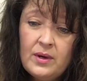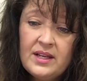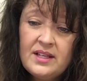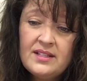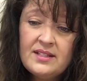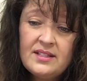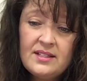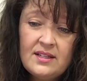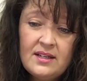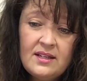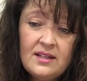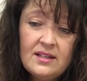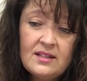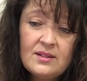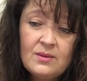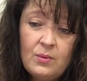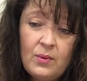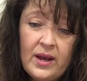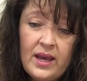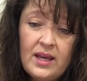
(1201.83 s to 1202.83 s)

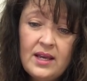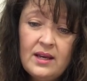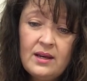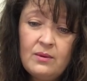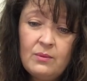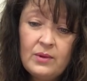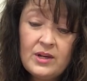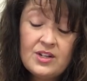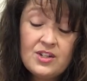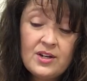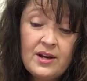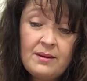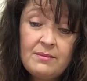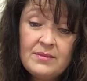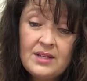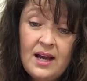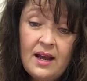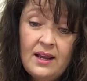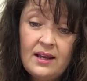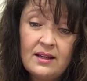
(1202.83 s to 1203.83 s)
insidious way in which I'm
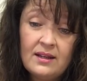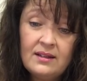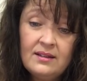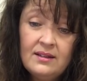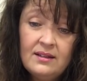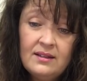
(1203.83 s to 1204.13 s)
dying.